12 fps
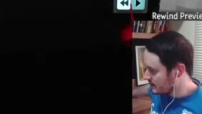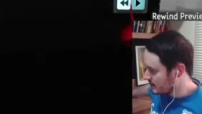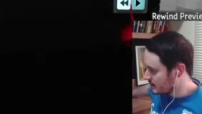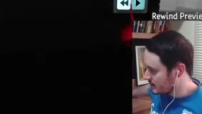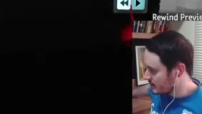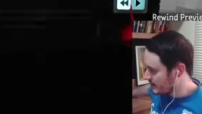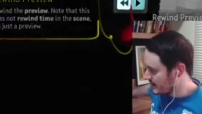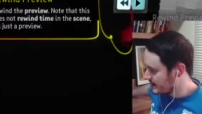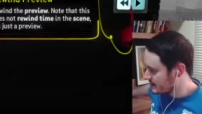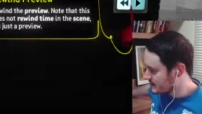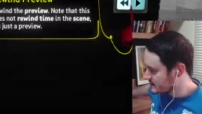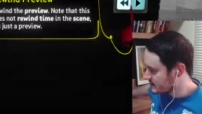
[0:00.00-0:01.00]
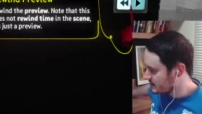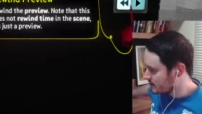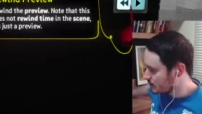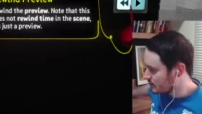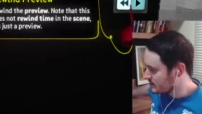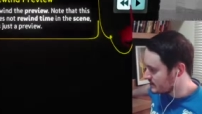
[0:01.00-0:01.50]
otherwise it
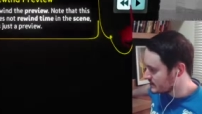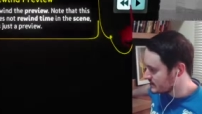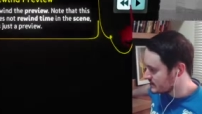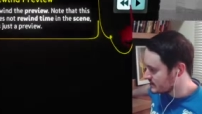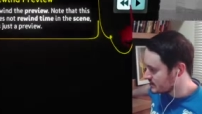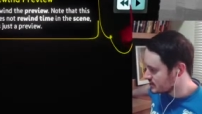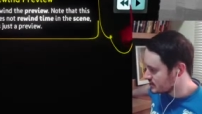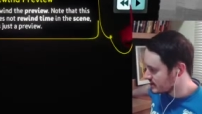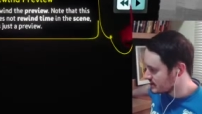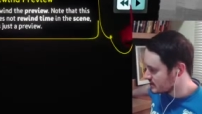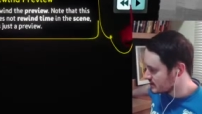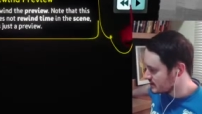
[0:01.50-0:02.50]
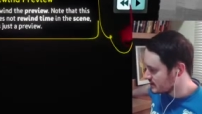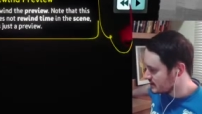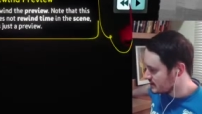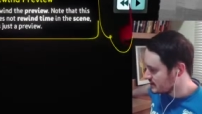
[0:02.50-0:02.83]
opens strangely.